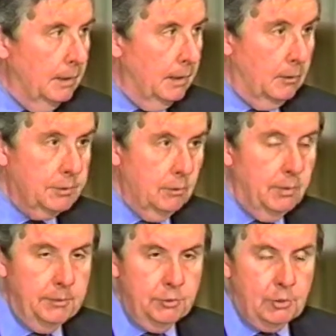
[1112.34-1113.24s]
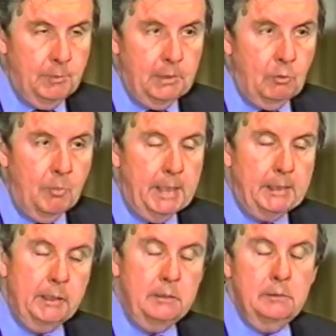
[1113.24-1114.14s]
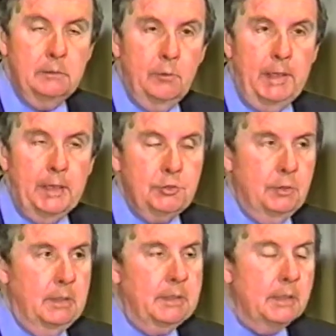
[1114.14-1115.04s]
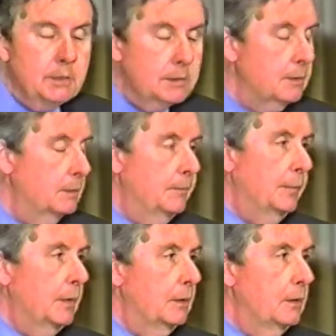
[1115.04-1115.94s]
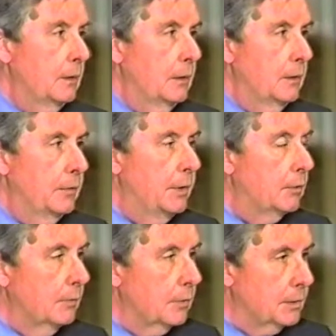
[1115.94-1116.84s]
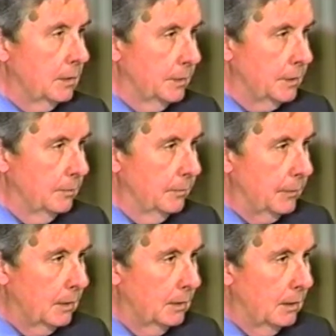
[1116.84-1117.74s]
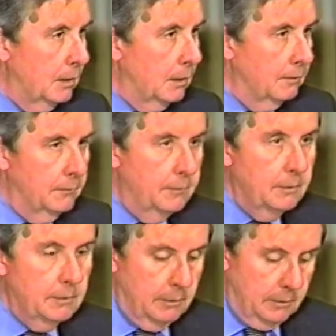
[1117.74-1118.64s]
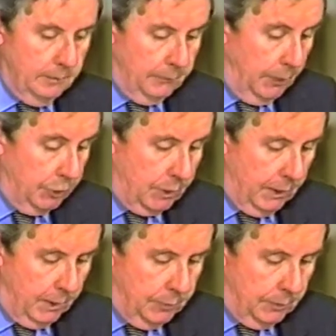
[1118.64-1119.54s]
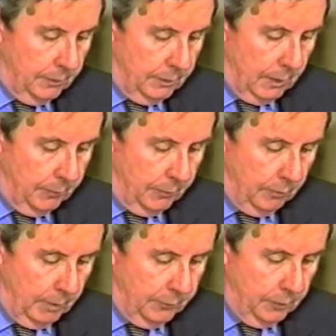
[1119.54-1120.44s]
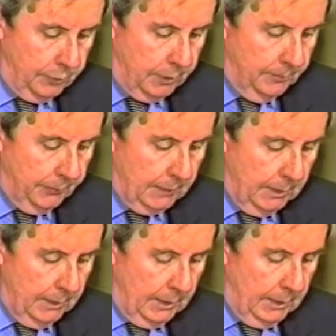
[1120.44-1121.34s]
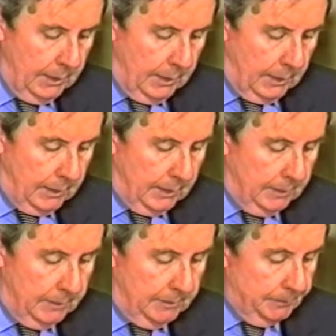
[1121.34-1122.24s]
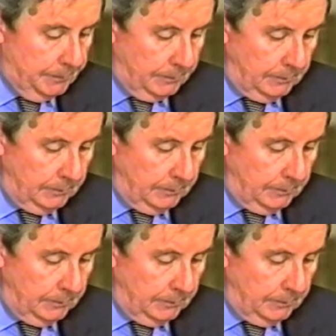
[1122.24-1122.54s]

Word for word: and also in the German Romantic reaction against the universalism of uh, French claims at the time of the Revolution. Um,